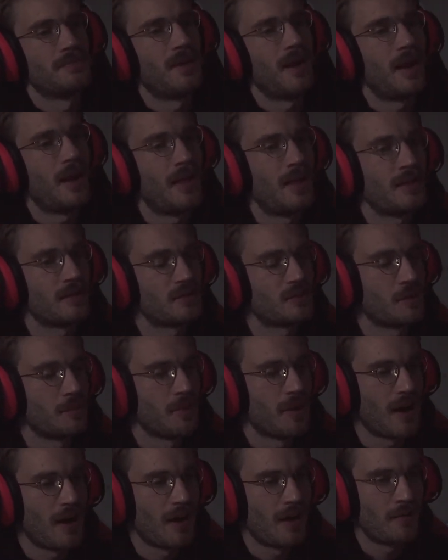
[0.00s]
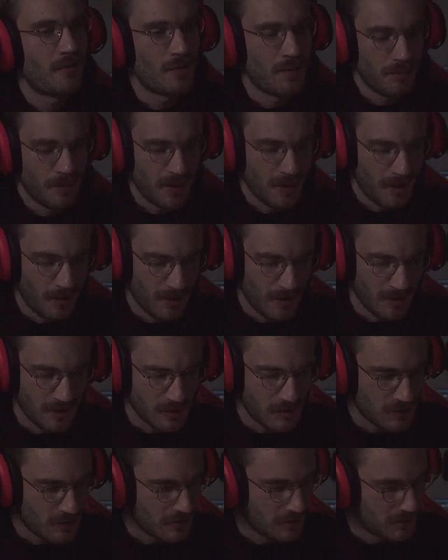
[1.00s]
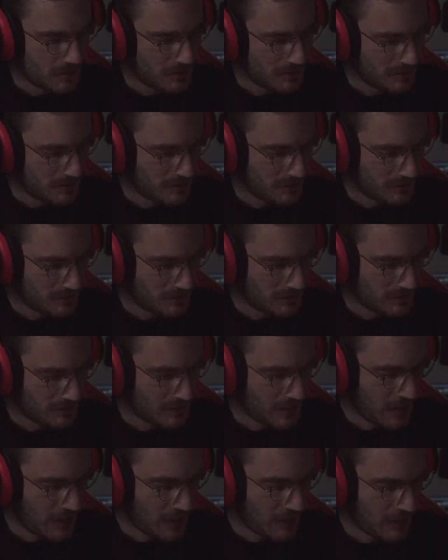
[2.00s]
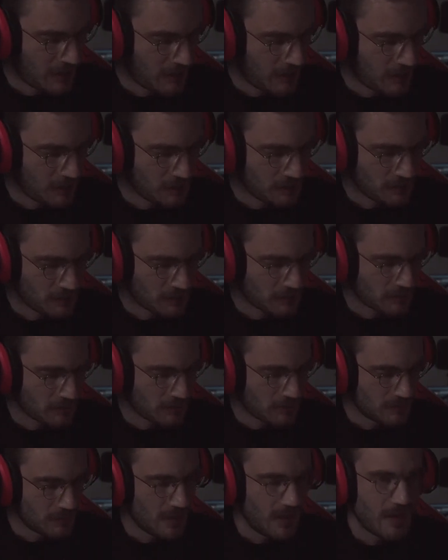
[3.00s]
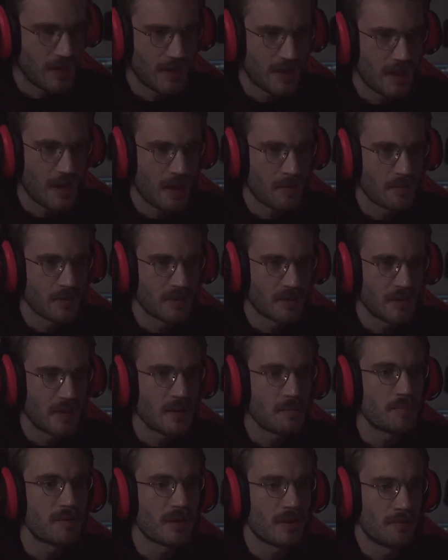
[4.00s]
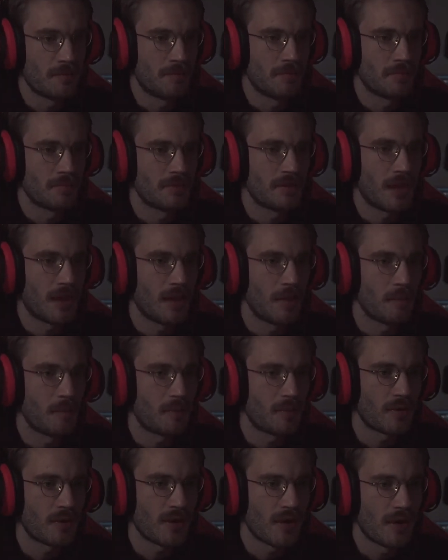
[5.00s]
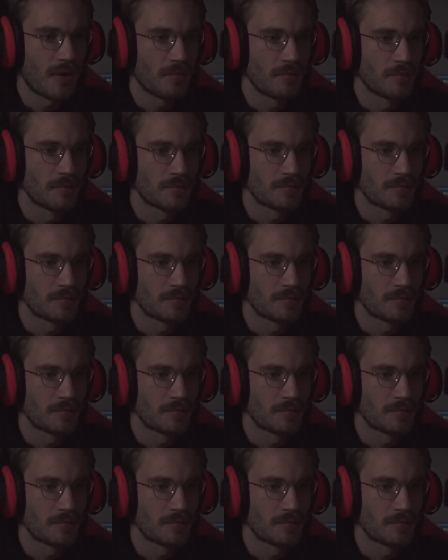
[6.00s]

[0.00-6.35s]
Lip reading: And then some guy from the audience, right? Did I get that right? Came and teeped him, teleported in.